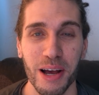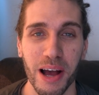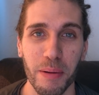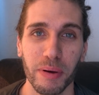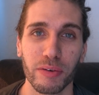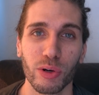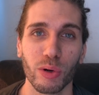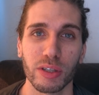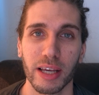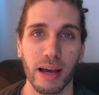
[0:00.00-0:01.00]
uh, but of
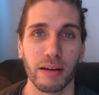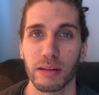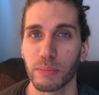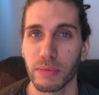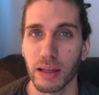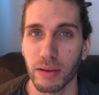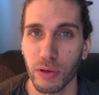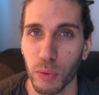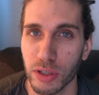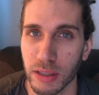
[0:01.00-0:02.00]
course, yeah, you, if
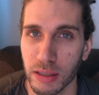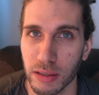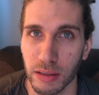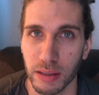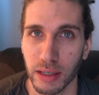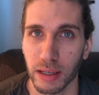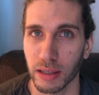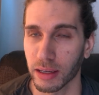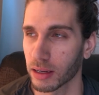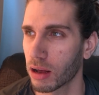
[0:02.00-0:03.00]
you're watching this and you're thinking
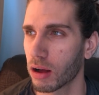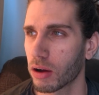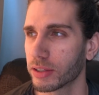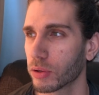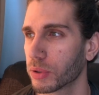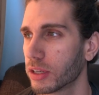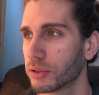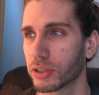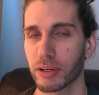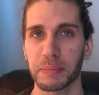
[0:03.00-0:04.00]
like, oh, I don't want to
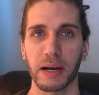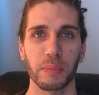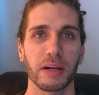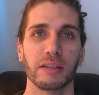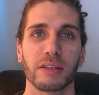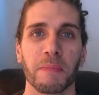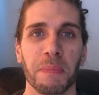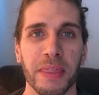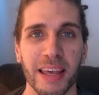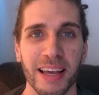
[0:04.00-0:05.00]
lucid dream now because
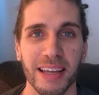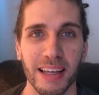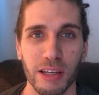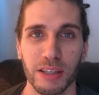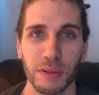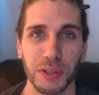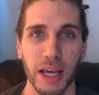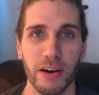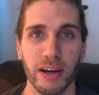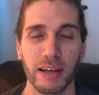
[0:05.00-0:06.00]
that sounds
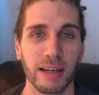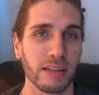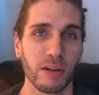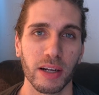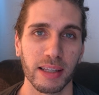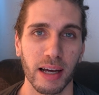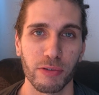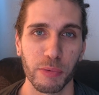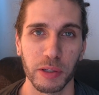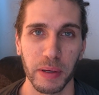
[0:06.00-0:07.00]
scary, it's not like that
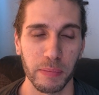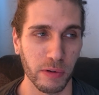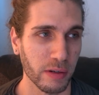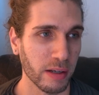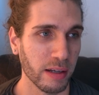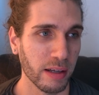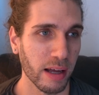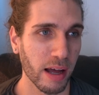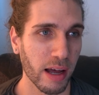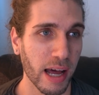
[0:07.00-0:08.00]
for most people.
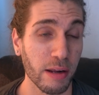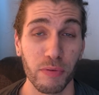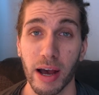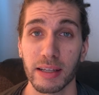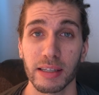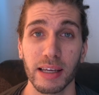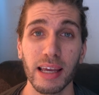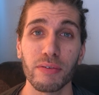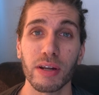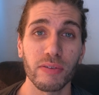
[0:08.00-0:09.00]
Uh, and in fact,
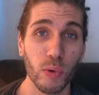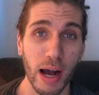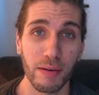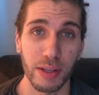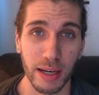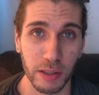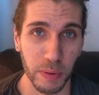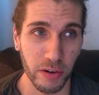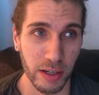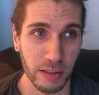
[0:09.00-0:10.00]
even if you have that
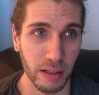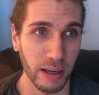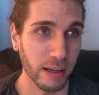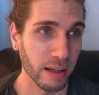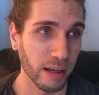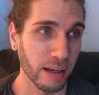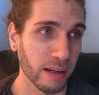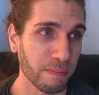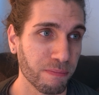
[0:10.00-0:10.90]
experience, like uh,